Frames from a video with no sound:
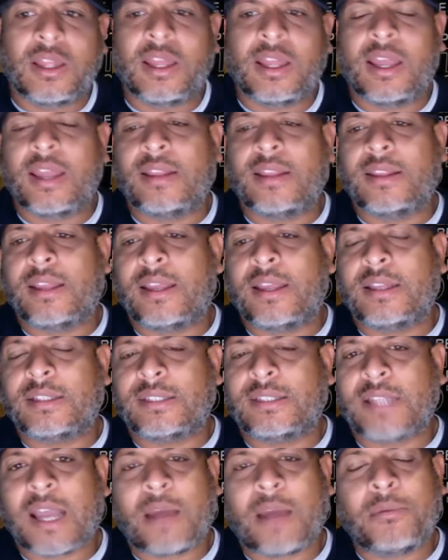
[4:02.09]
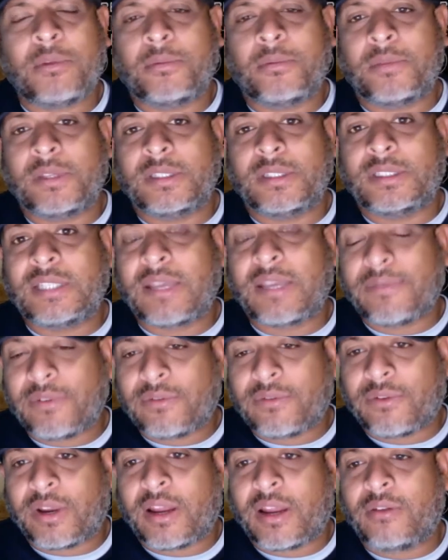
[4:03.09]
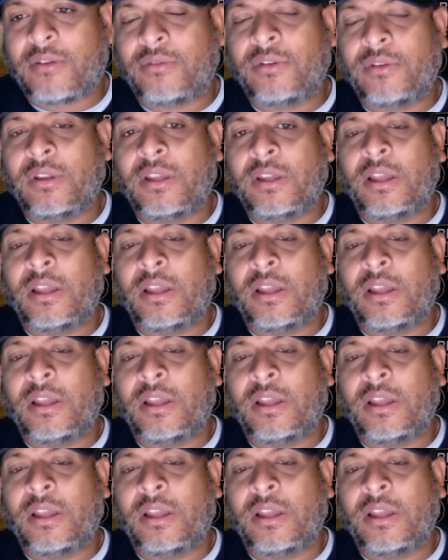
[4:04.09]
and then stopped him in the 7th round.